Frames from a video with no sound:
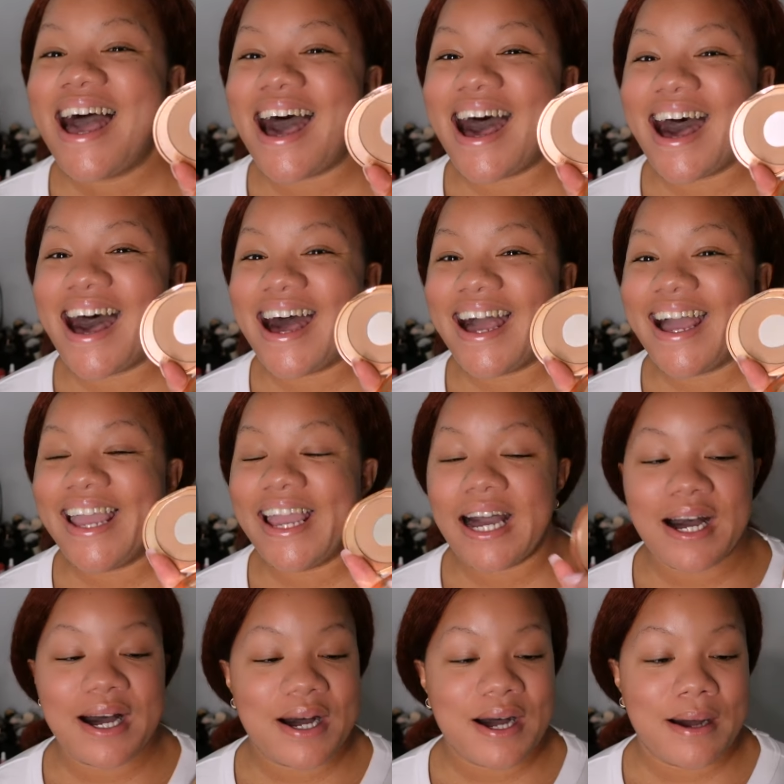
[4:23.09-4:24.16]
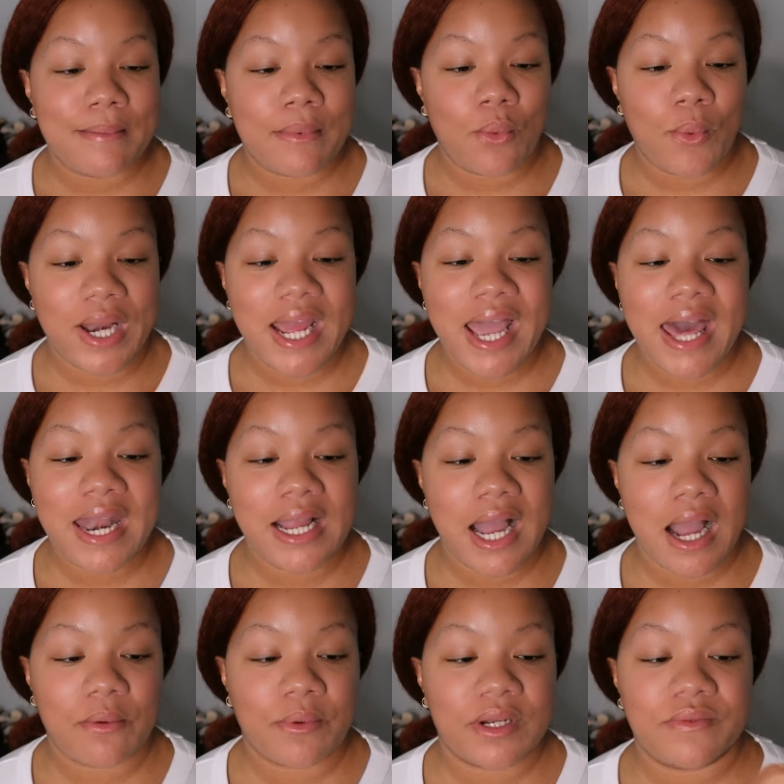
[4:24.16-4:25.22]
I um, went ahead and
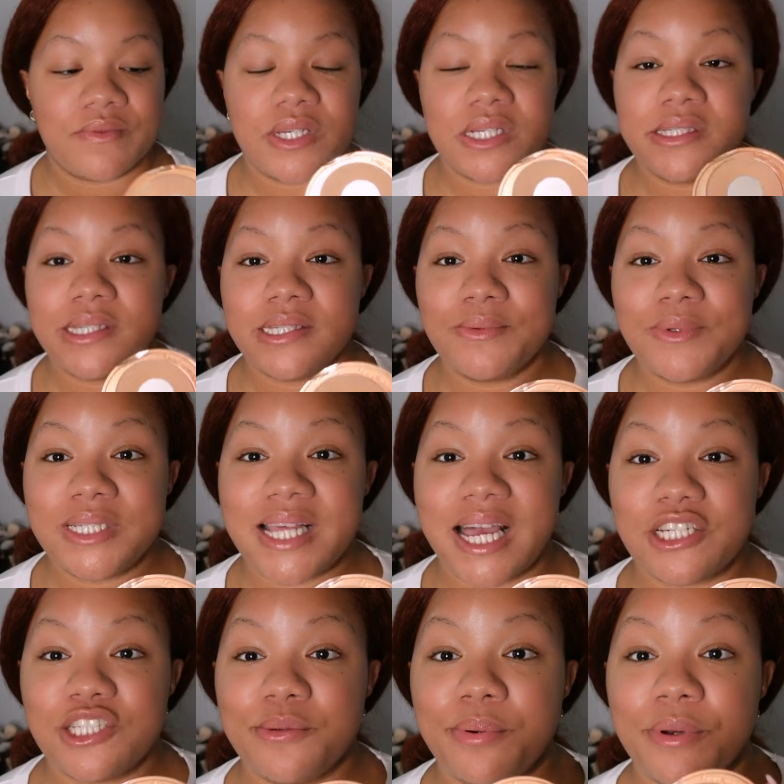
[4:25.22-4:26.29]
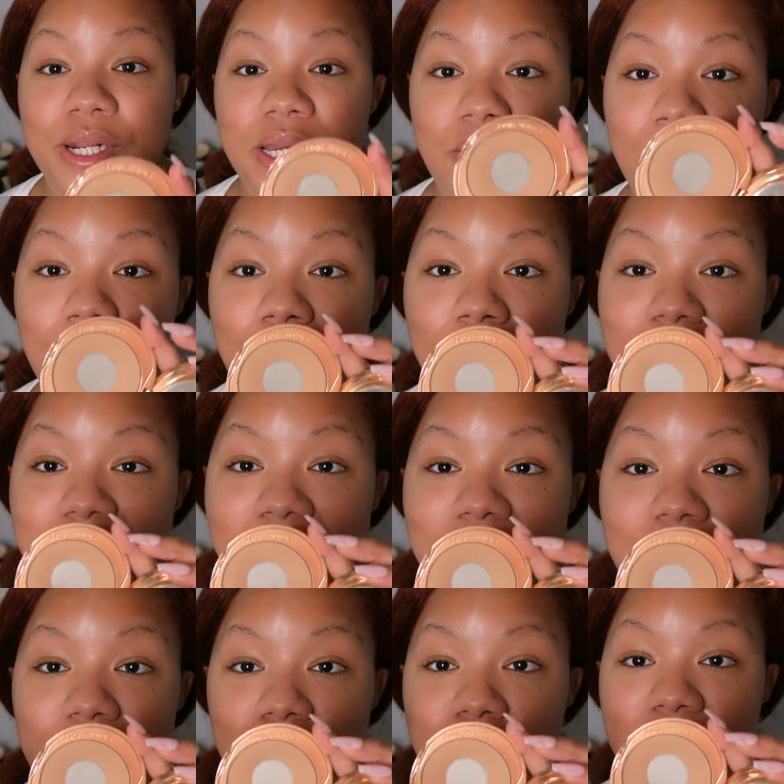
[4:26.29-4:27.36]
got rid of this. This one is actually pretty old. I
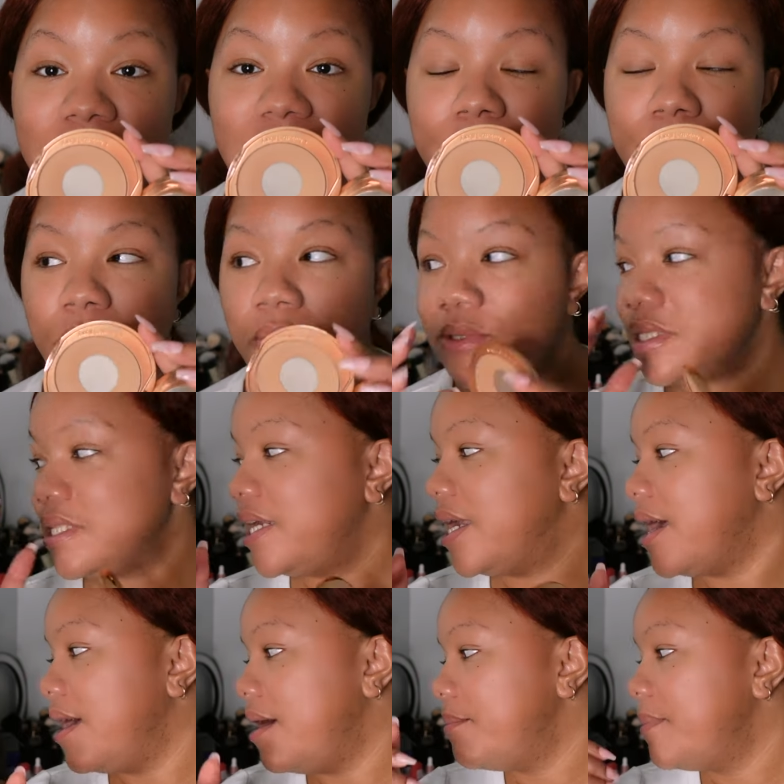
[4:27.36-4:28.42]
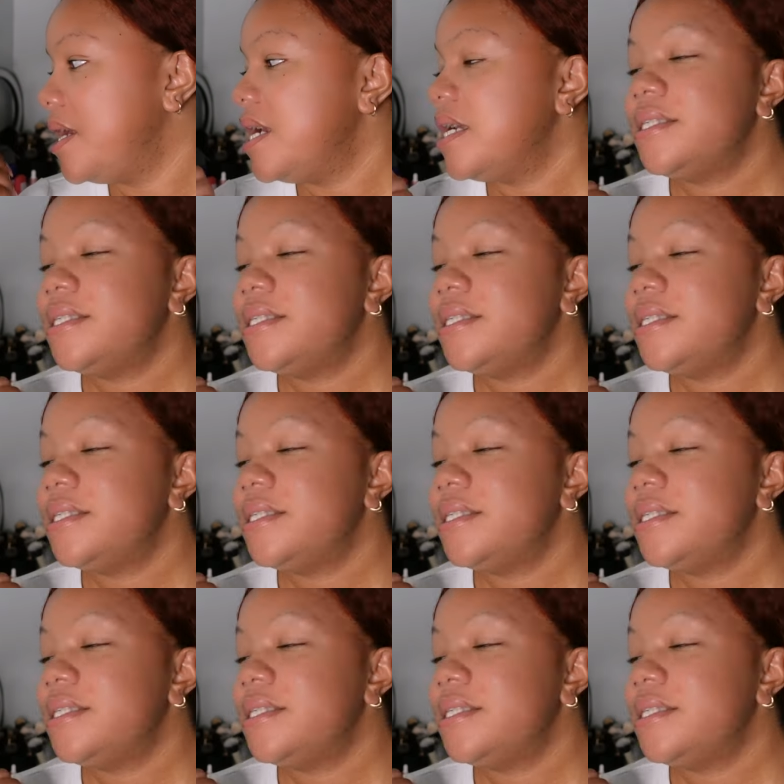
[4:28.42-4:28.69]
used it mostly up.